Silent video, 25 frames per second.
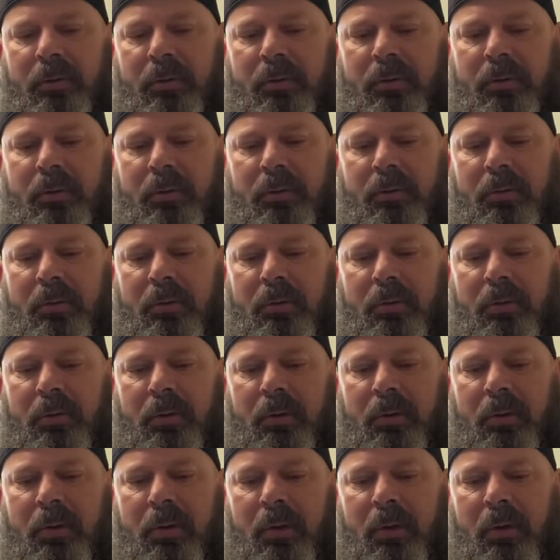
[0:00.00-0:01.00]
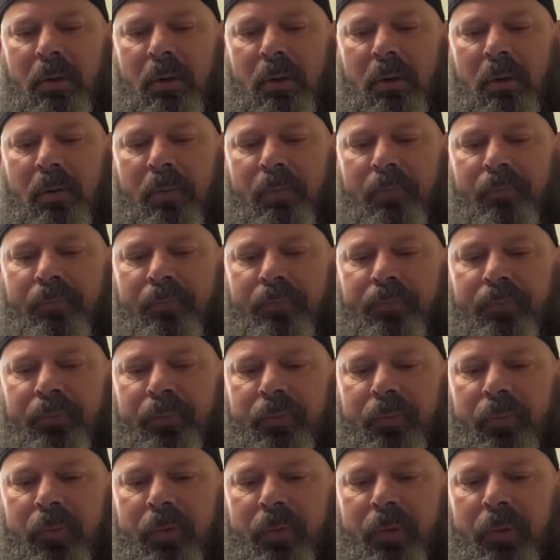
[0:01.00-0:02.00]

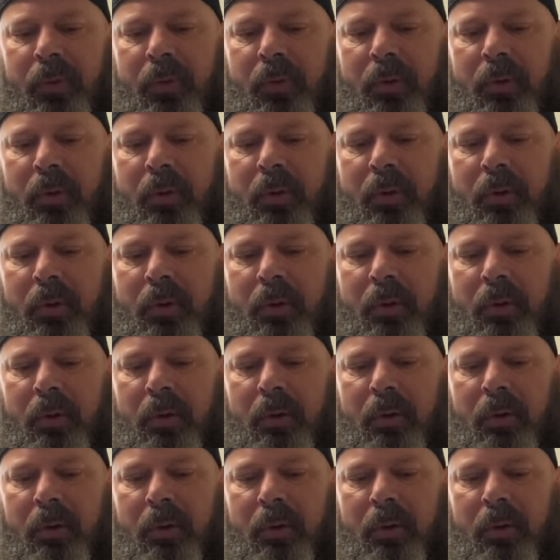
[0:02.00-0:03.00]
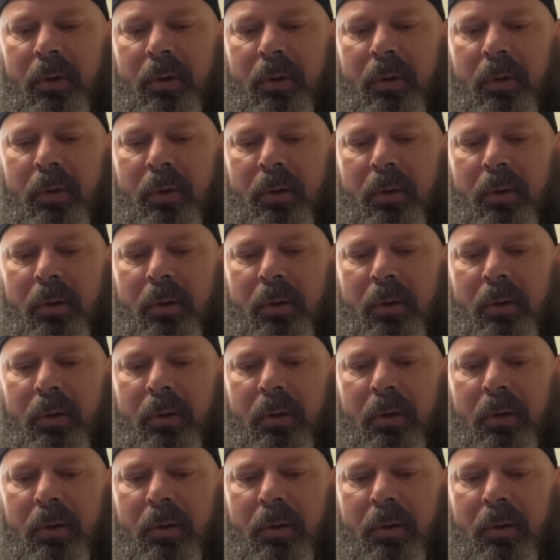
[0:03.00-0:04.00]

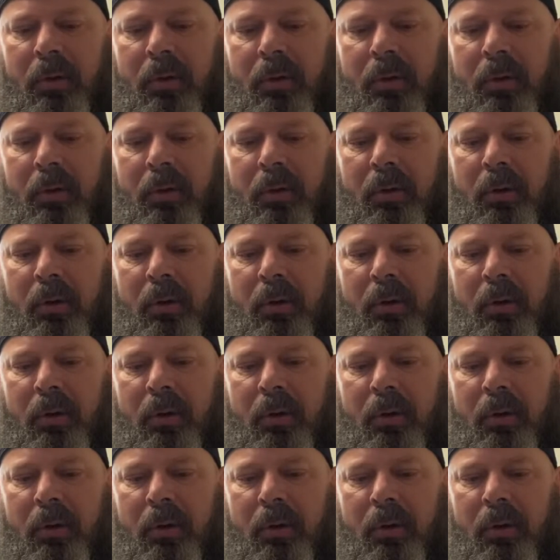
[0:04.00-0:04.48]
No one is speaking in this clip.